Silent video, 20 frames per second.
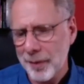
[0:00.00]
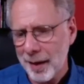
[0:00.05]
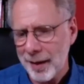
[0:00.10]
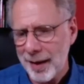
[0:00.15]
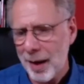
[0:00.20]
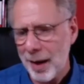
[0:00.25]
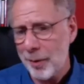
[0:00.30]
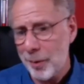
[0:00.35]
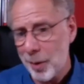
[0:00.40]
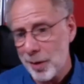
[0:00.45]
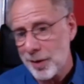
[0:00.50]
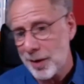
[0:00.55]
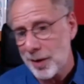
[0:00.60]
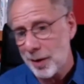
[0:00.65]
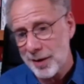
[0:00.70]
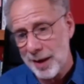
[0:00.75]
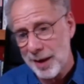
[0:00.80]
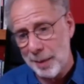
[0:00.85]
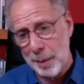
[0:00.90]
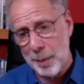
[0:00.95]
Now, of course, there are
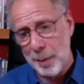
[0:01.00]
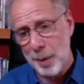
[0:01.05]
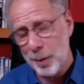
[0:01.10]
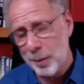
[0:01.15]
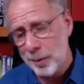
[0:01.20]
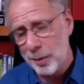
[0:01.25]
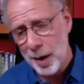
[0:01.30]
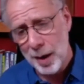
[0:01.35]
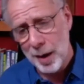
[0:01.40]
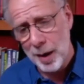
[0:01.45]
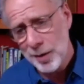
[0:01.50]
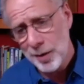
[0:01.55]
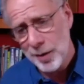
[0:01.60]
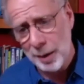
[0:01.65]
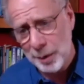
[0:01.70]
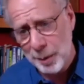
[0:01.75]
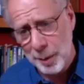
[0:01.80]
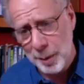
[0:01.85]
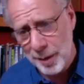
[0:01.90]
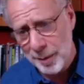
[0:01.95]
some people whose
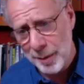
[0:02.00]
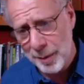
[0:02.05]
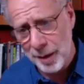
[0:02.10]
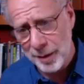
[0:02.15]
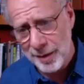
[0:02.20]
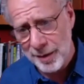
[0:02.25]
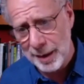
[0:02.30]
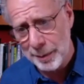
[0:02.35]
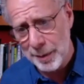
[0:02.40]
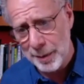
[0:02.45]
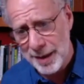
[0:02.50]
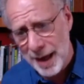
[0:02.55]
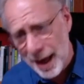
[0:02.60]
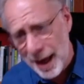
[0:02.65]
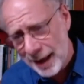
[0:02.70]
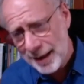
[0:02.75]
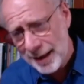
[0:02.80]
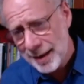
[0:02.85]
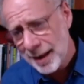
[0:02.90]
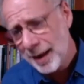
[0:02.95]
optimal amount of sleep is
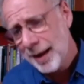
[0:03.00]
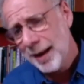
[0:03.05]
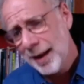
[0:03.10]
8.